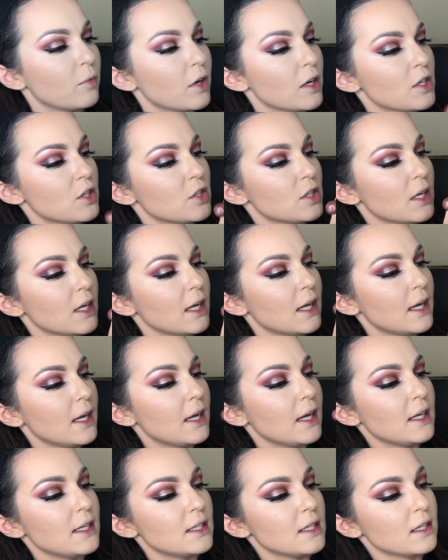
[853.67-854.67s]
brush
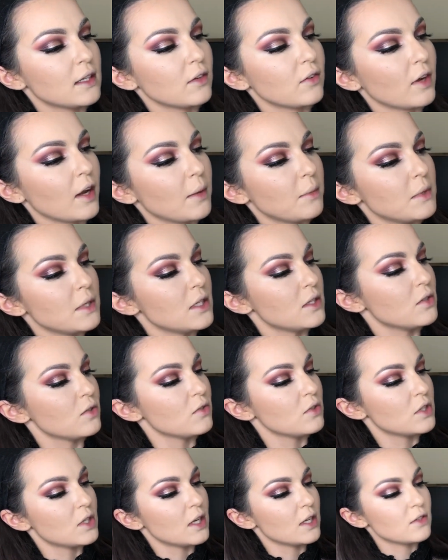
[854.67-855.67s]
and grab these
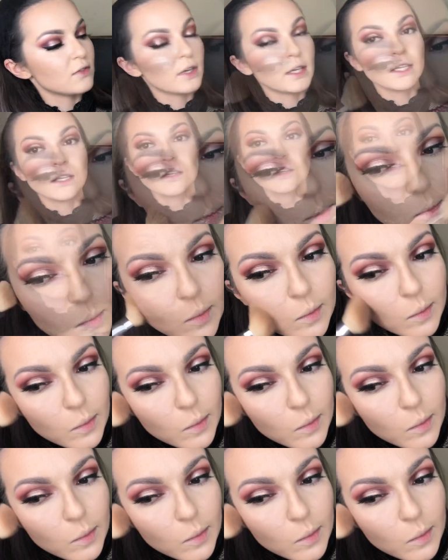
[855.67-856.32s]
2 shades right here.